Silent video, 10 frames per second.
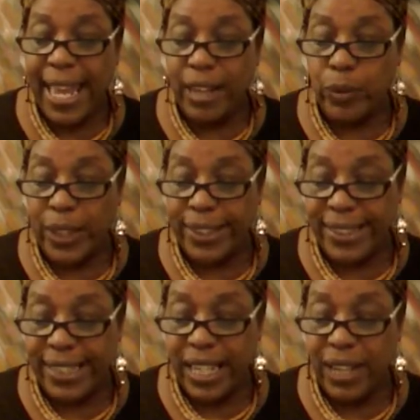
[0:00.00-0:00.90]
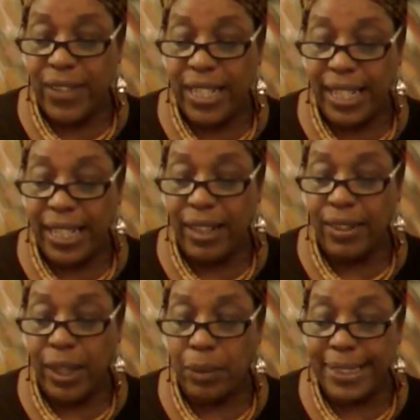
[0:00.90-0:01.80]
and receiving
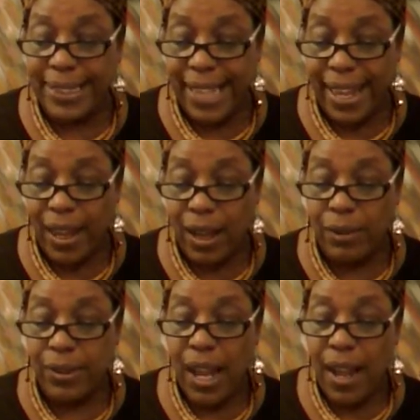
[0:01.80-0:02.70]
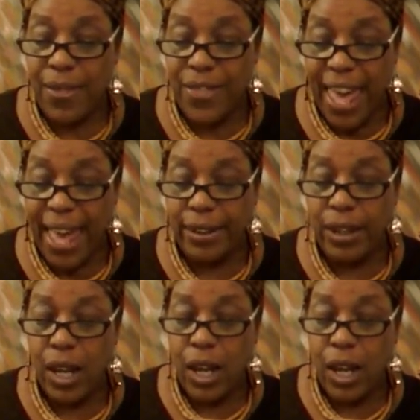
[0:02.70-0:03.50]
in themselves that